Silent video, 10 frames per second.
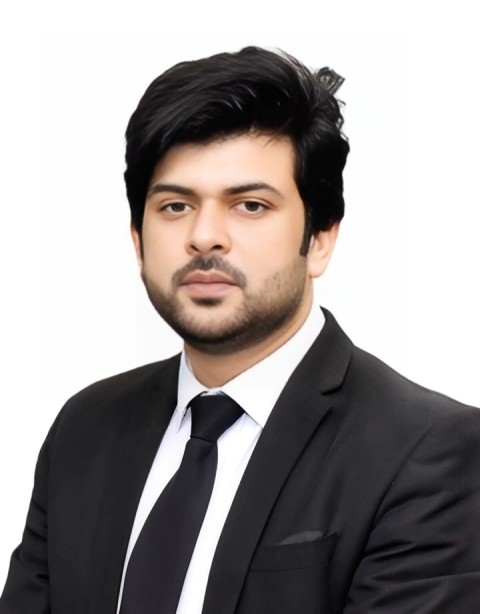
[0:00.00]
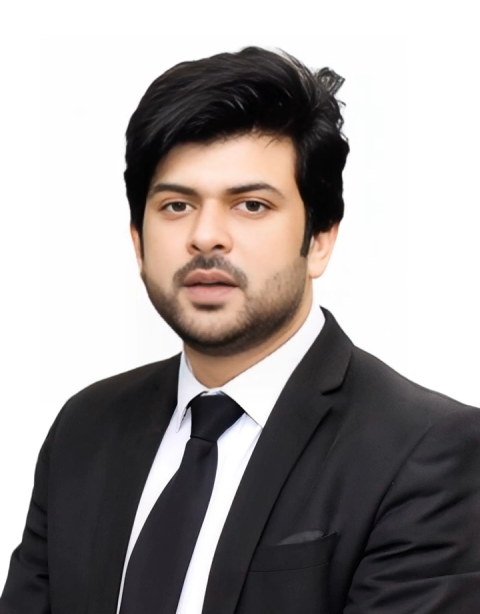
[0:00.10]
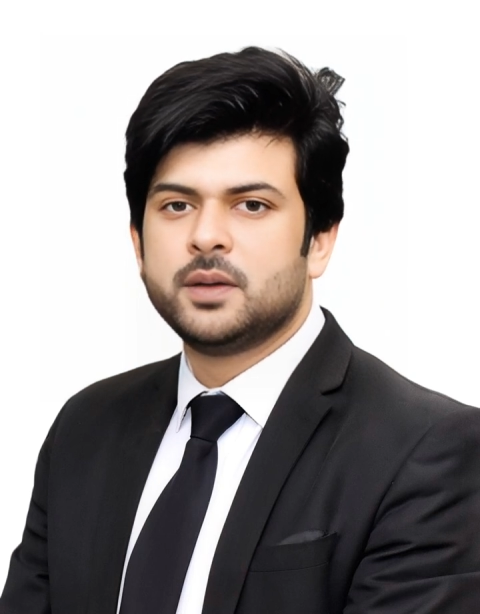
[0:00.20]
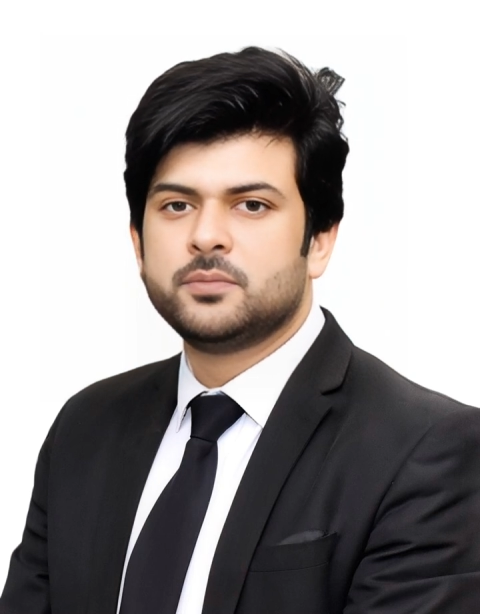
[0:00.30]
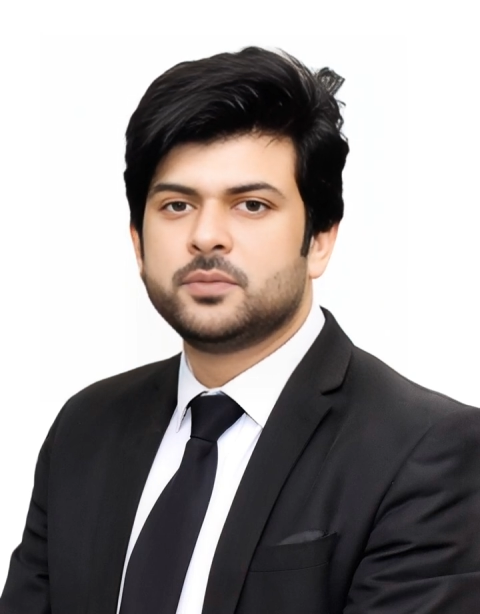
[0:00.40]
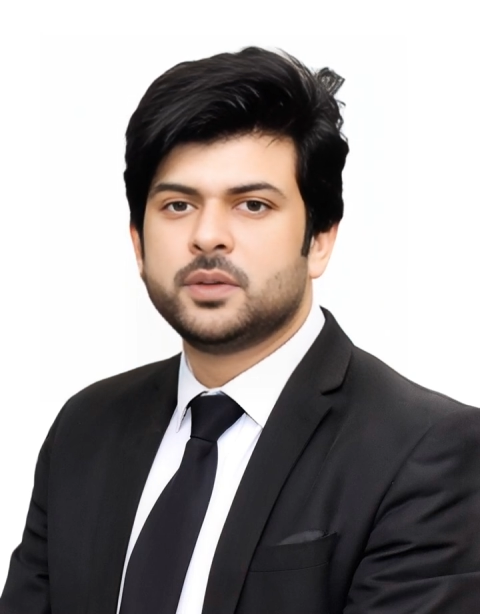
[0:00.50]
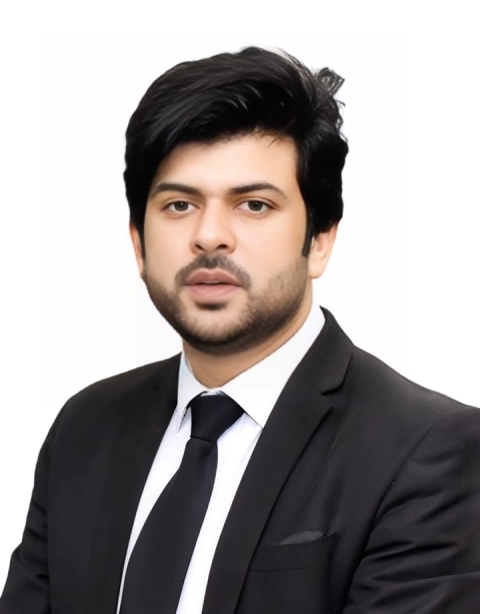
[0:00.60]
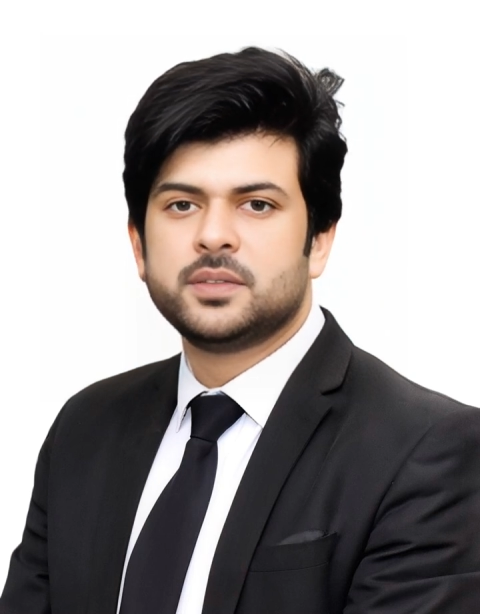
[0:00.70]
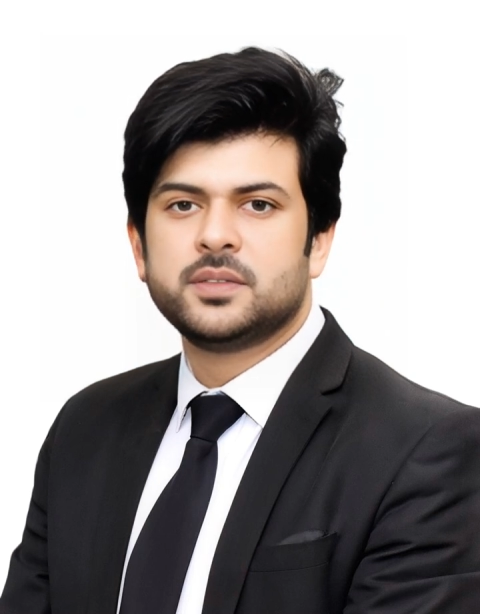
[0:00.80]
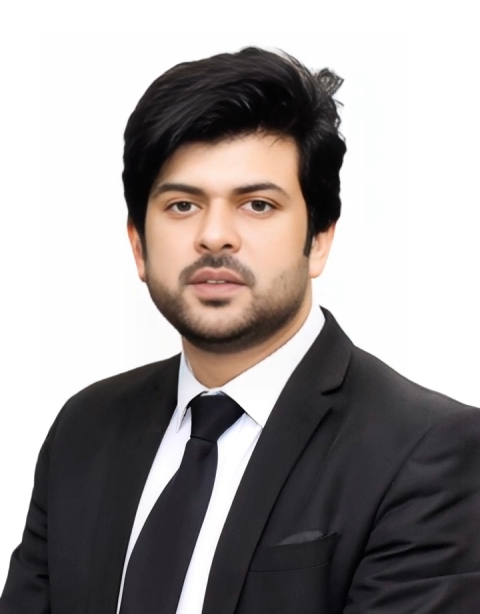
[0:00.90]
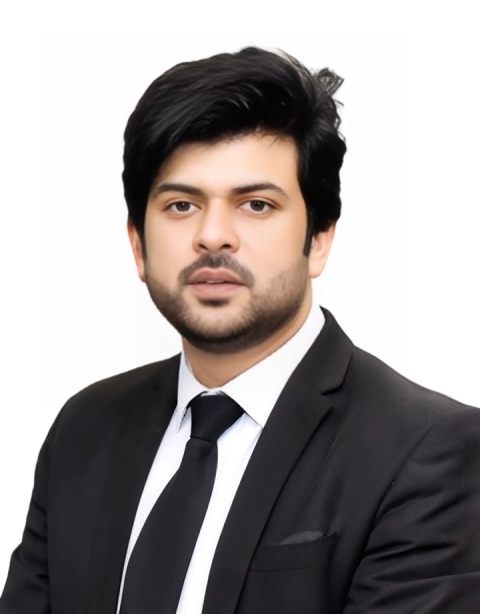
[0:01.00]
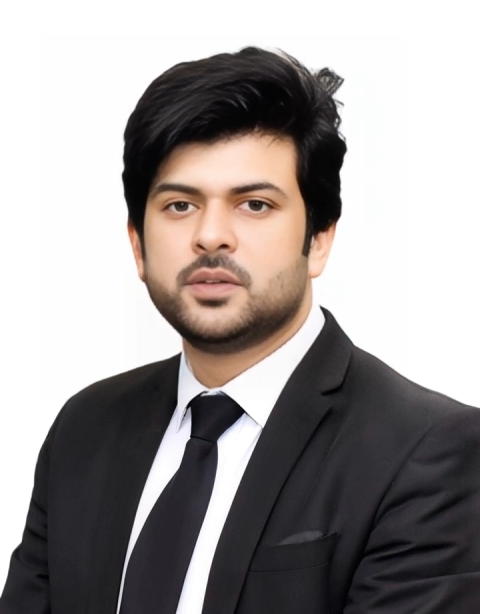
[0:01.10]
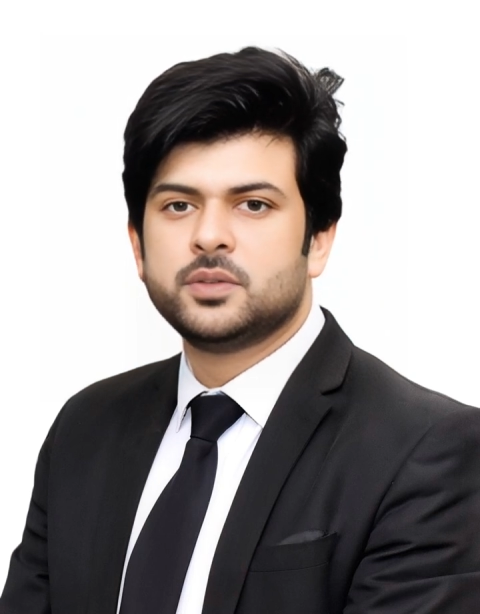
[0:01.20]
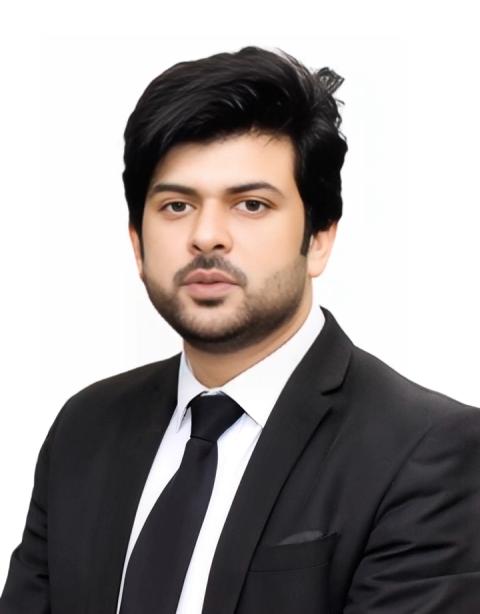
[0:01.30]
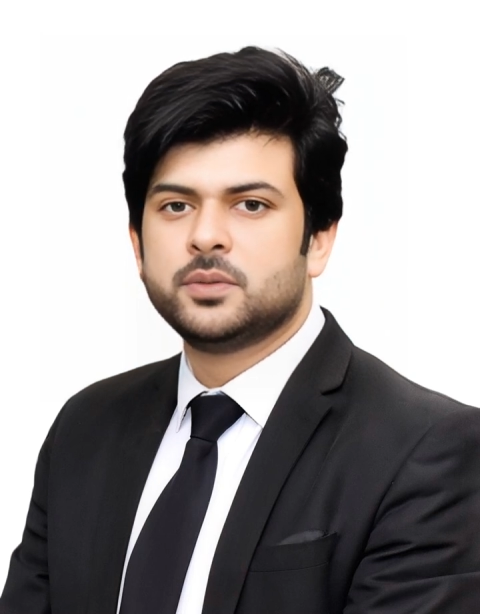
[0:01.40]
Helpful hints.
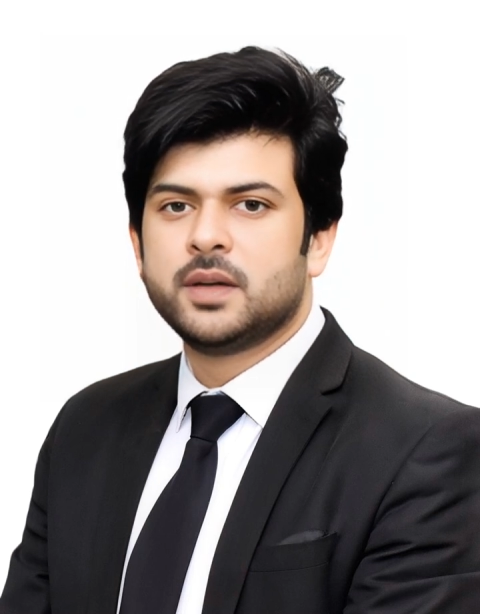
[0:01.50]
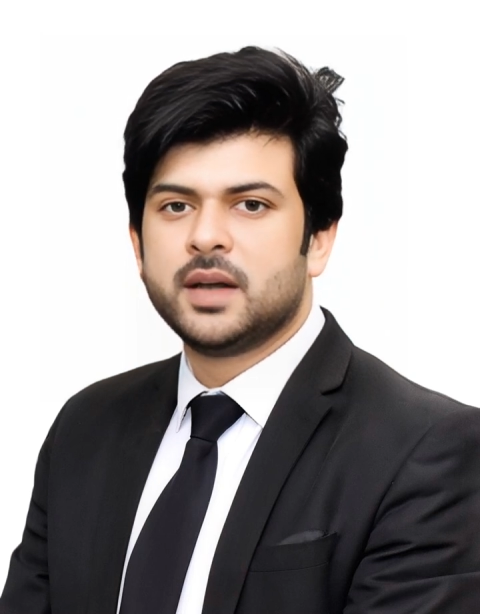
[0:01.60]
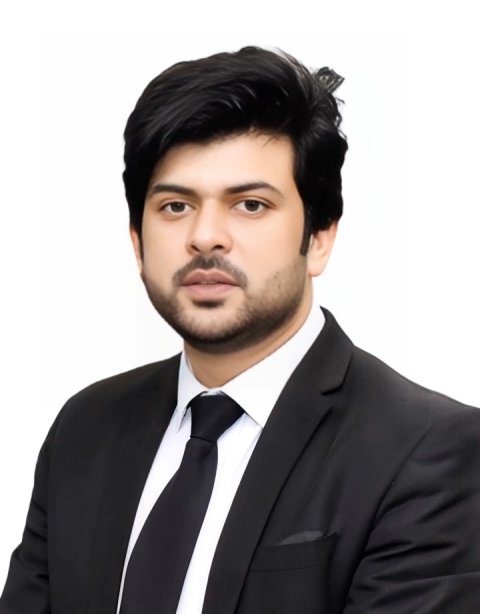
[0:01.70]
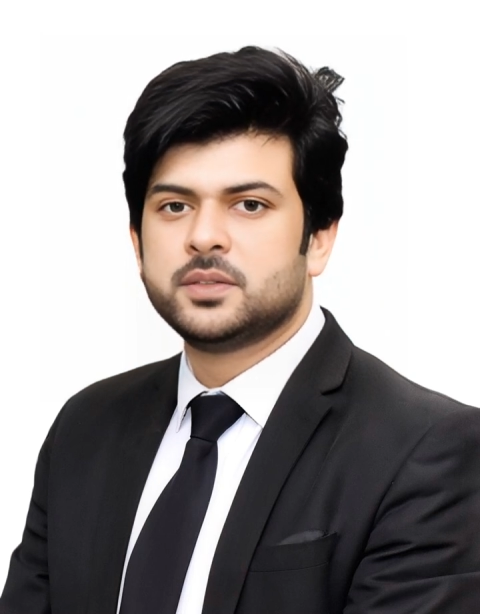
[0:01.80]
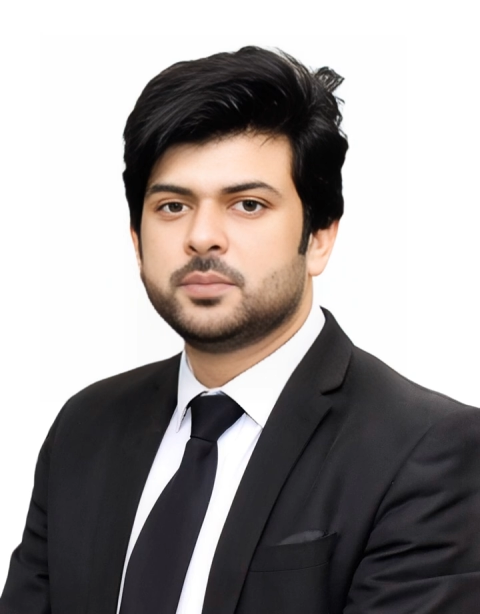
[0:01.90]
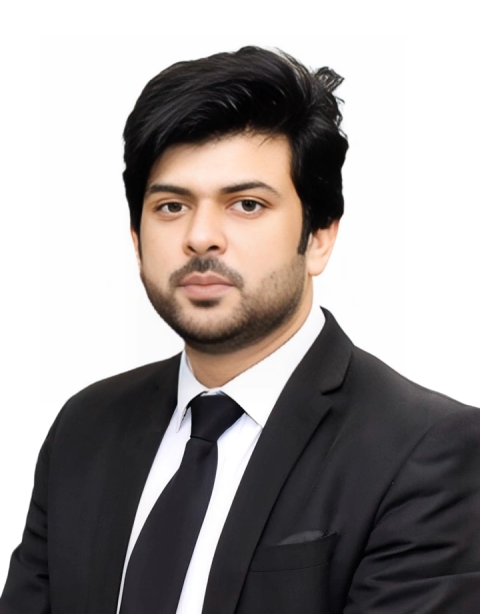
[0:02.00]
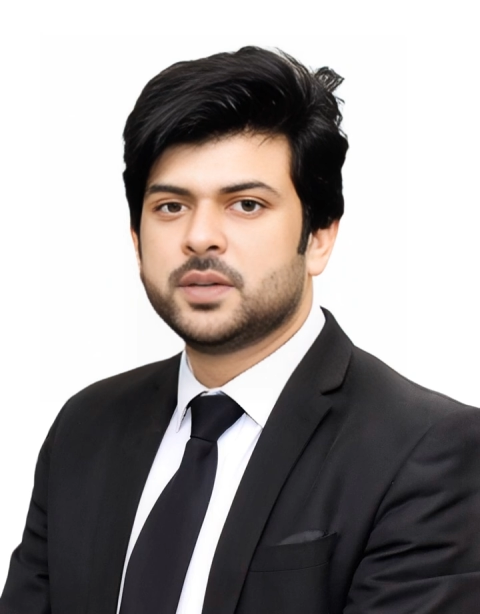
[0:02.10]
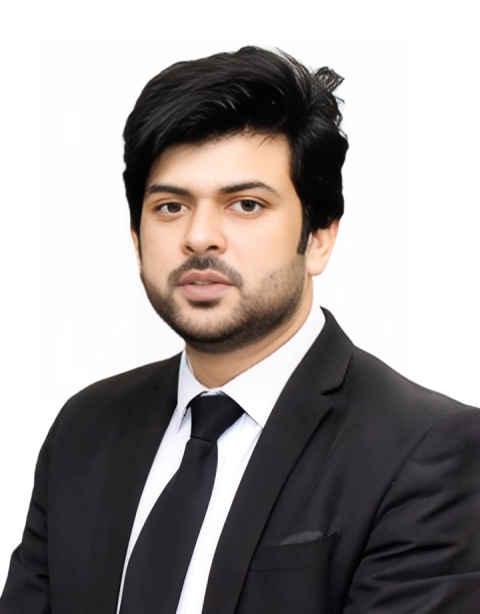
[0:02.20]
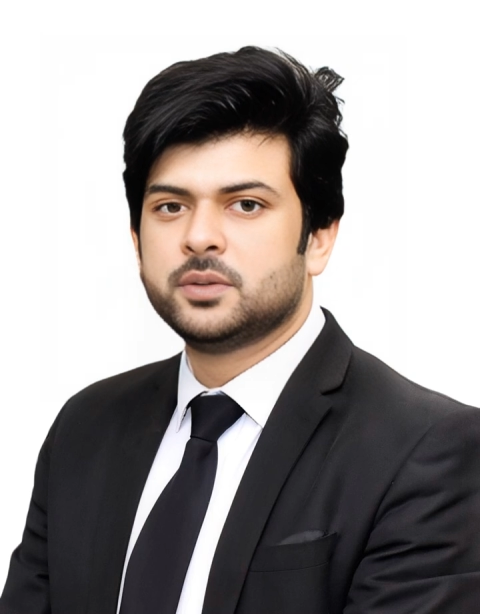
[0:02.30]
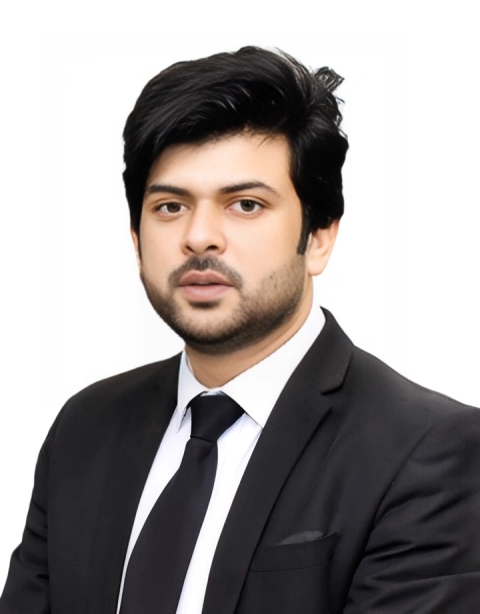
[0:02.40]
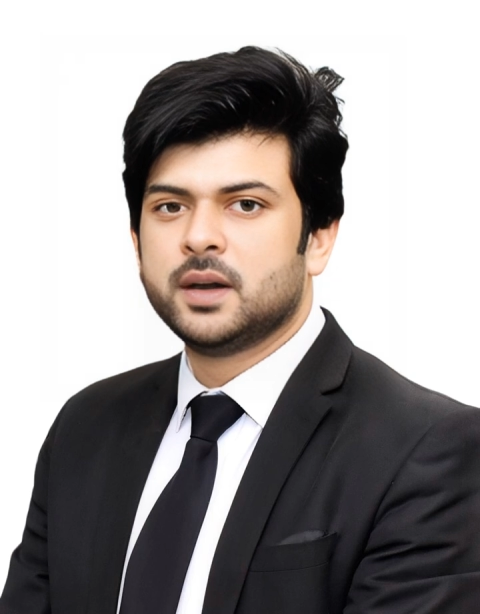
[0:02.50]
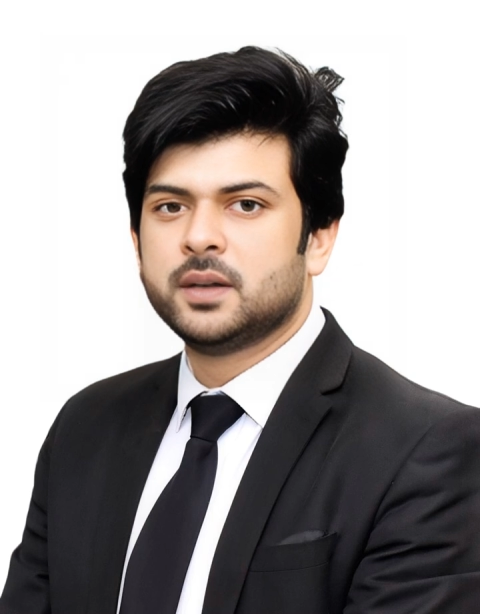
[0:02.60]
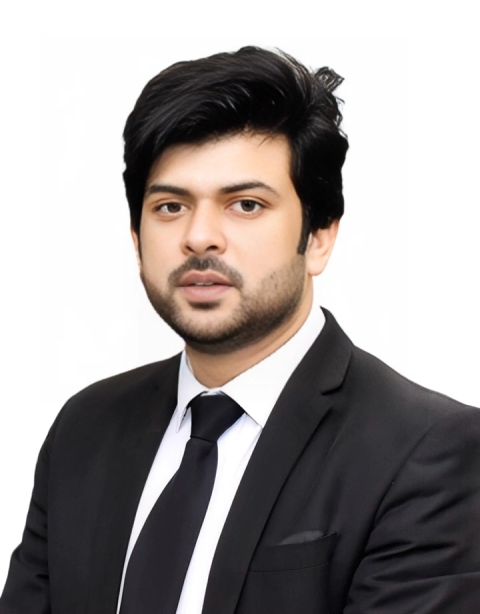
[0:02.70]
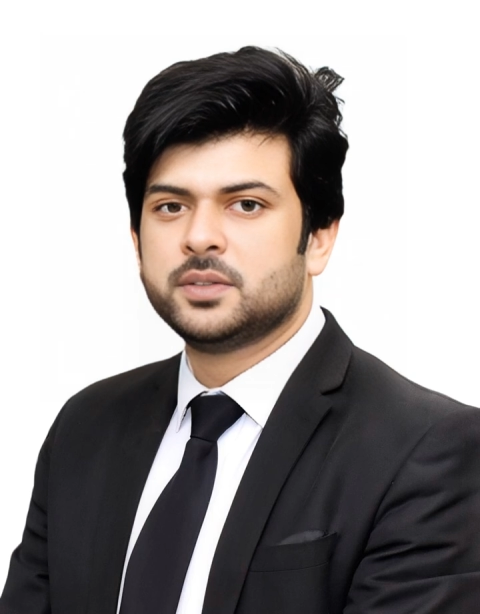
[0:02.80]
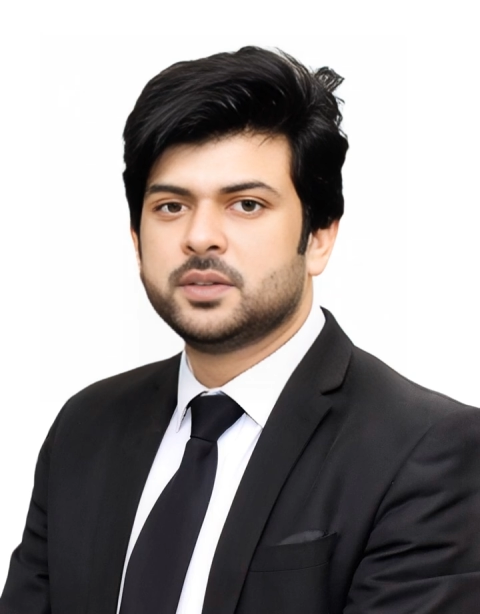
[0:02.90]
Do not suppress your
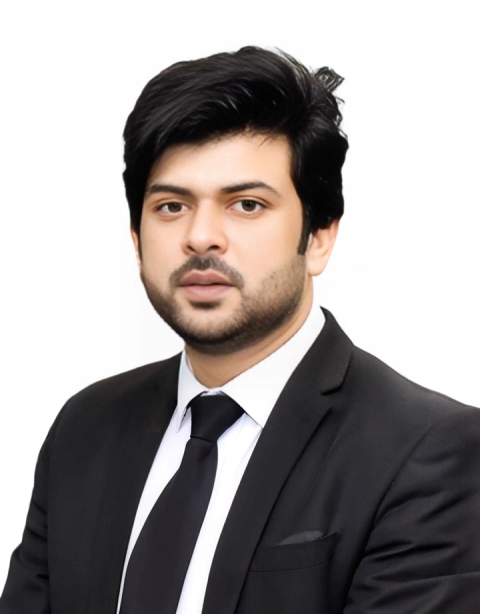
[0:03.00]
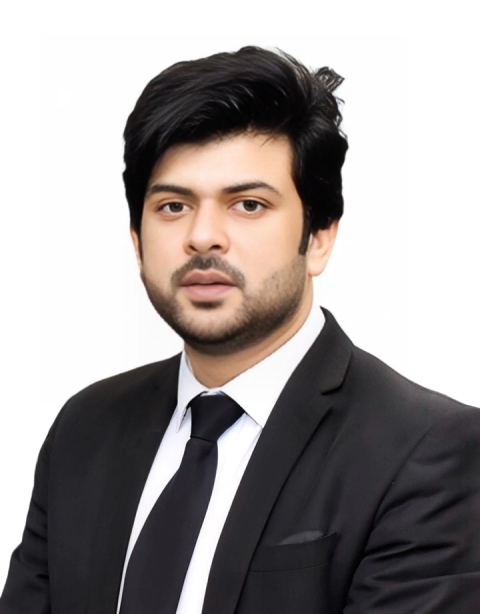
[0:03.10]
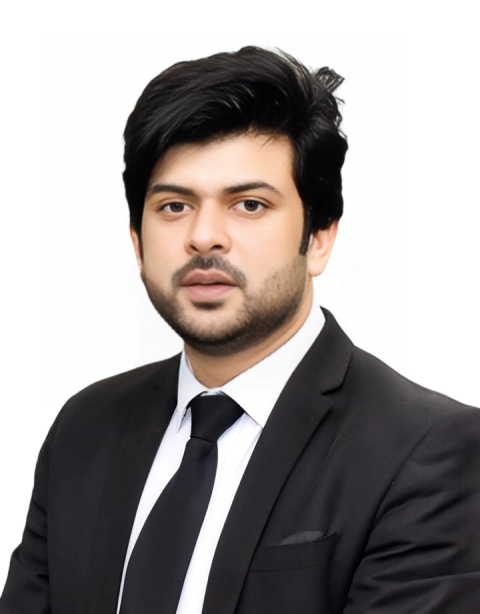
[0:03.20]
knowledge.